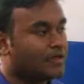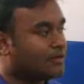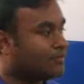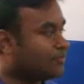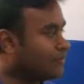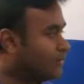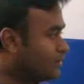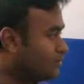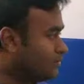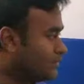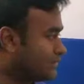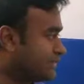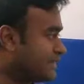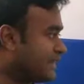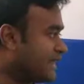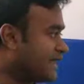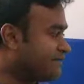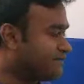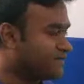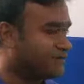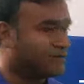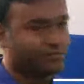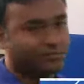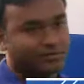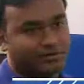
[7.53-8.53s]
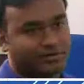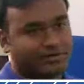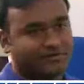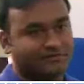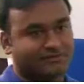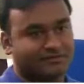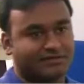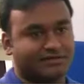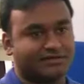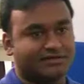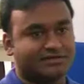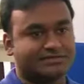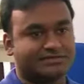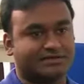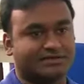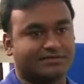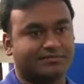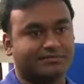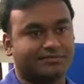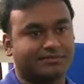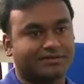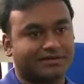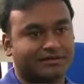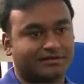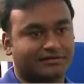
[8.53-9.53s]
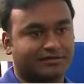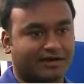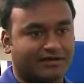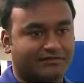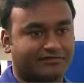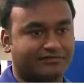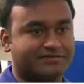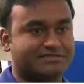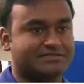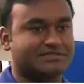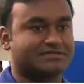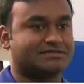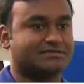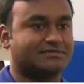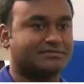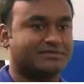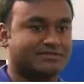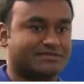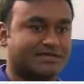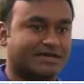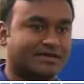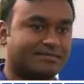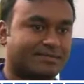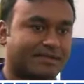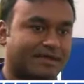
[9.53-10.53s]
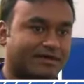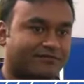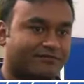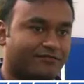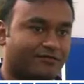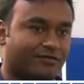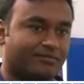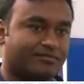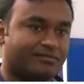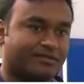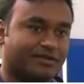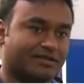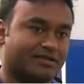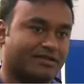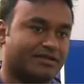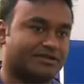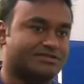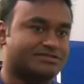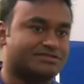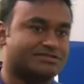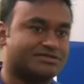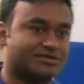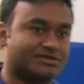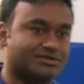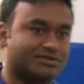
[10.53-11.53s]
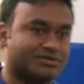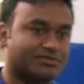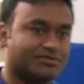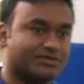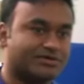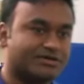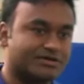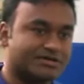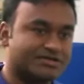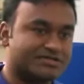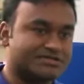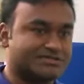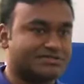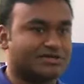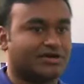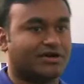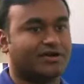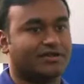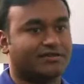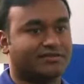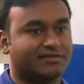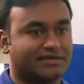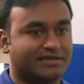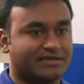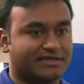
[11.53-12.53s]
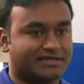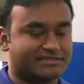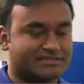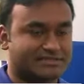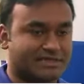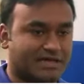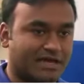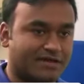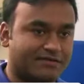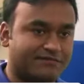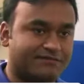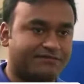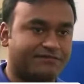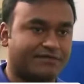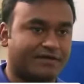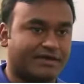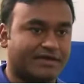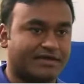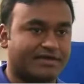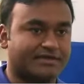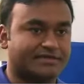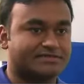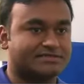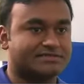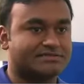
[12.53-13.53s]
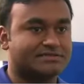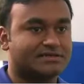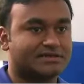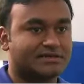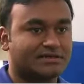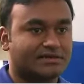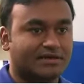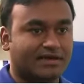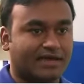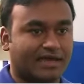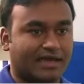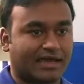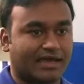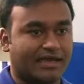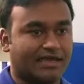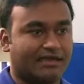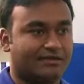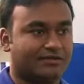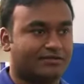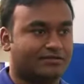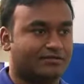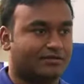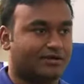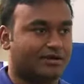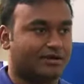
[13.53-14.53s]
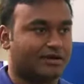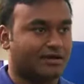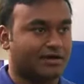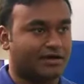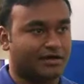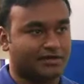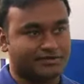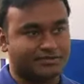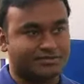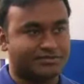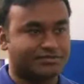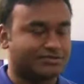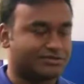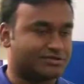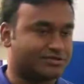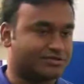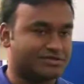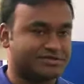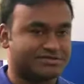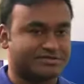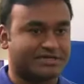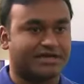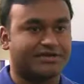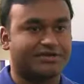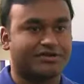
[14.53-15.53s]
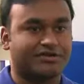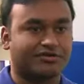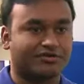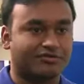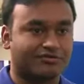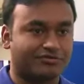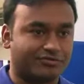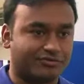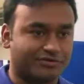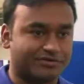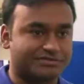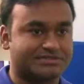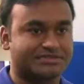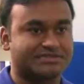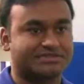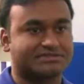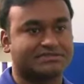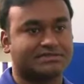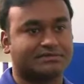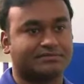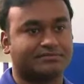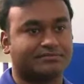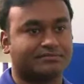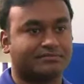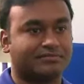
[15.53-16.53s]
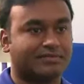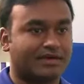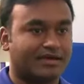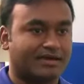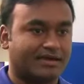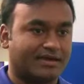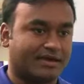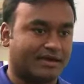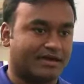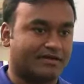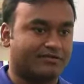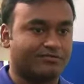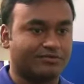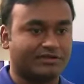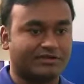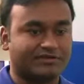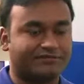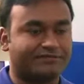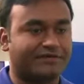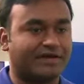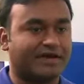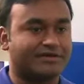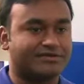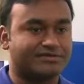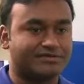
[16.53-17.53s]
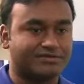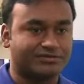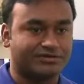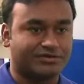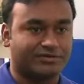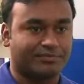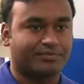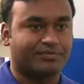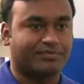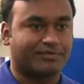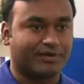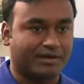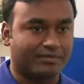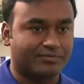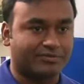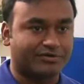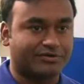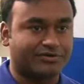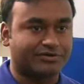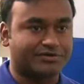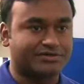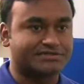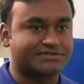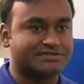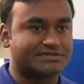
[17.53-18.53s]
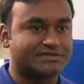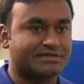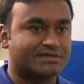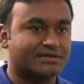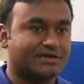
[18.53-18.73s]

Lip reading: Well, with LabVIEW, what you have is a complete graphical system design platform that lets you start at the design phase and to design your control system and really fine-tune your parameters,